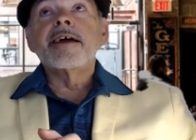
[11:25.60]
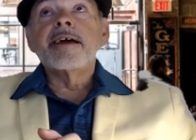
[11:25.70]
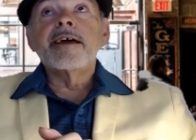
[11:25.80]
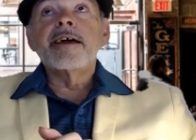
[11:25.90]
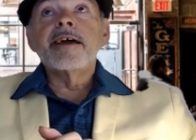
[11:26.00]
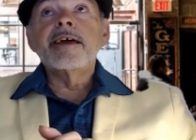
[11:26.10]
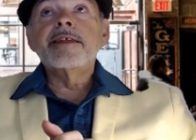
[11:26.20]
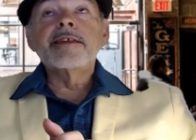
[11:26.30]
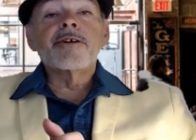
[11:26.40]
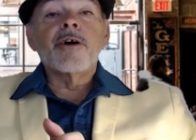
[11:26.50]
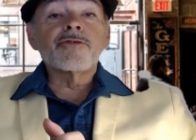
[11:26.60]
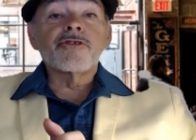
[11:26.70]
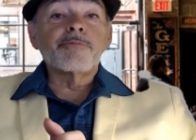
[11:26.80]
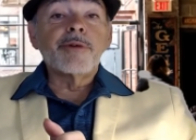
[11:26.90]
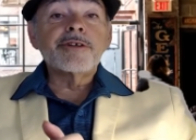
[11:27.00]
It didn't cost us
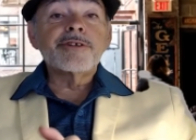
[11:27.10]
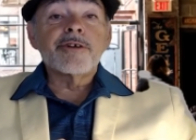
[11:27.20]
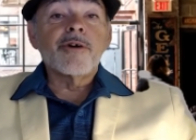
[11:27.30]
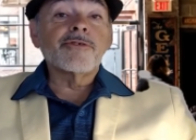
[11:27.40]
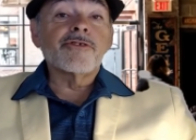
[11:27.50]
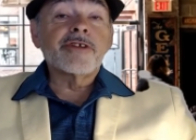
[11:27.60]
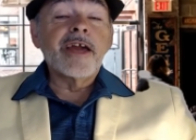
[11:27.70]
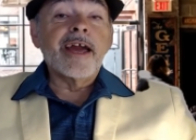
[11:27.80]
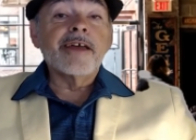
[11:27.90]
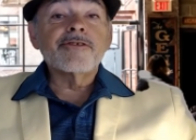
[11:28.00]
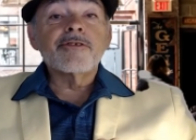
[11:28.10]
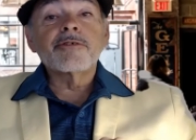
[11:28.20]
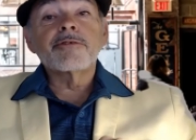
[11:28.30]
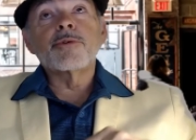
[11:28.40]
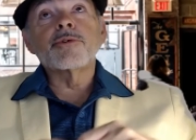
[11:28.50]
much. It cost us gas. Of
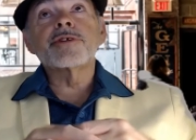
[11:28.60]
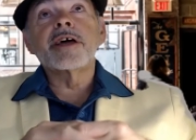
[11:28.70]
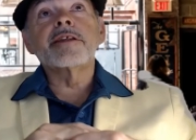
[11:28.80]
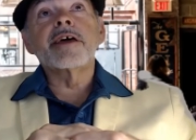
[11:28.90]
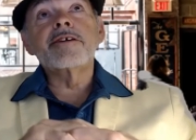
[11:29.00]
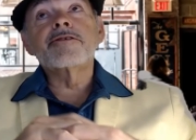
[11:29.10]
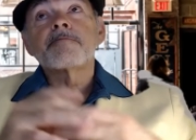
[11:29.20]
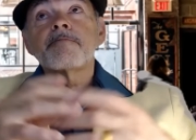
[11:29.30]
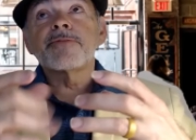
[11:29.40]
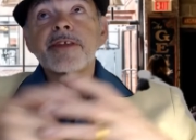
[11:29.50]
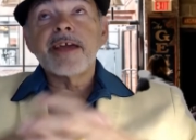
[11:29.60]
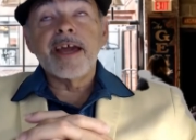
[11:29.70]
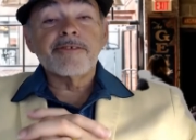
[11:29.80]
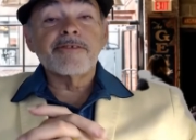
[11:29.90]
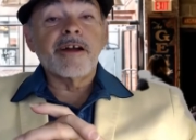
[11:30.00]
course, nowadays, gas is
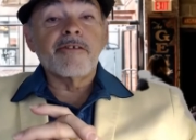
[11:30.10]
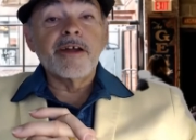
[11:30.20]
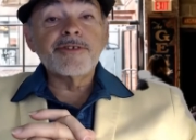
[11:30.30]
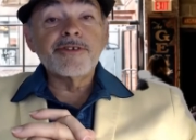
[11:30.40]
outrageous.